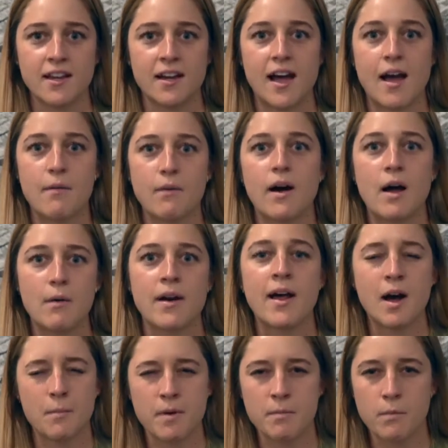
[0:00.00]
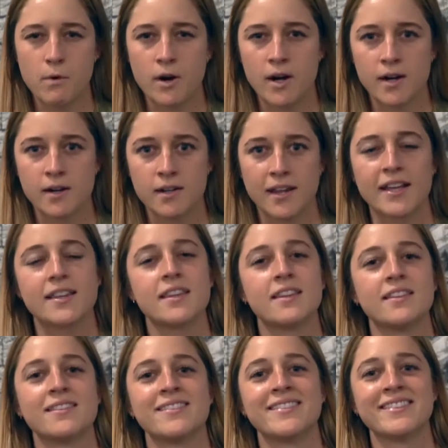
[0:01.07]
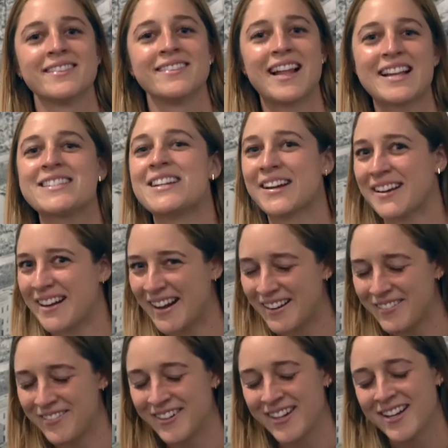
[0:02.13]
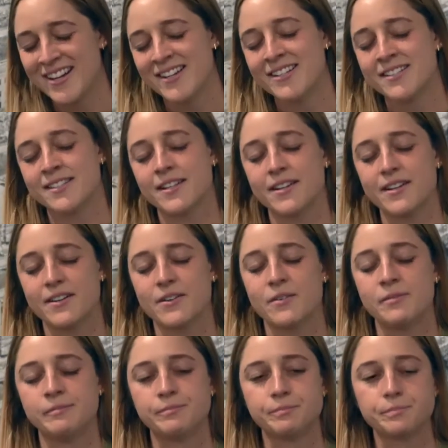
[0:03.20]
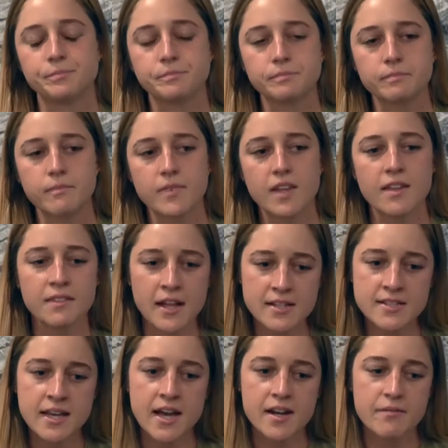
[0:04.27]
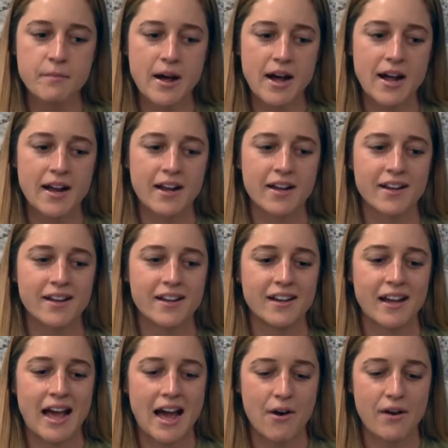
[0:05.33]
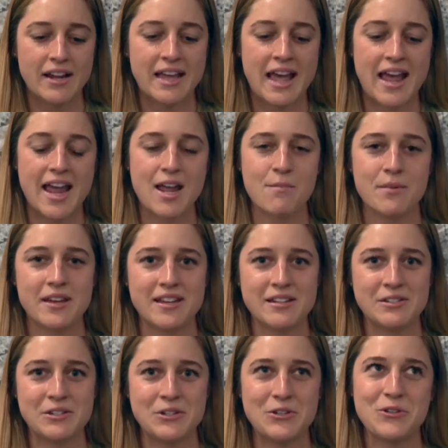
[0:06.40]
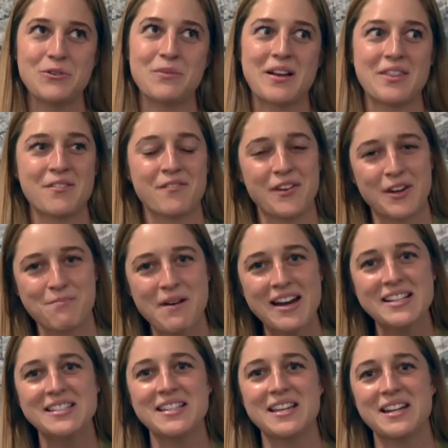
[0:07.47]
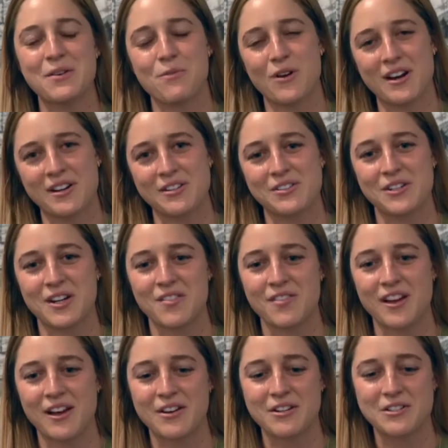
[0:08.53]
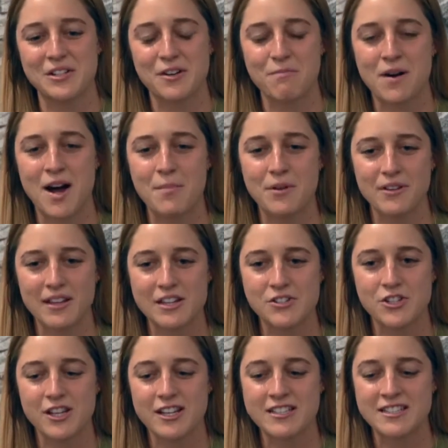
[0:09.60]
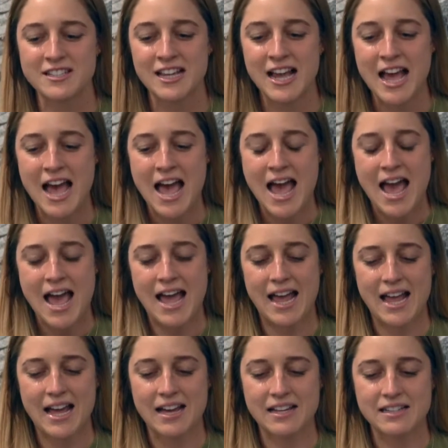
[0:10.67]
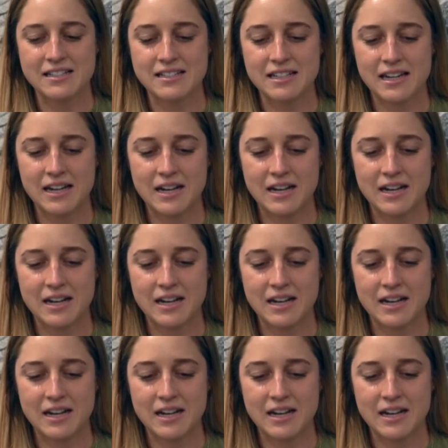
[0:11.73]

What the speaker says: I want to help him more. Like, that's not enough. So that's kind of how I came into the field of medicine and wanting to serve the underserved populations, and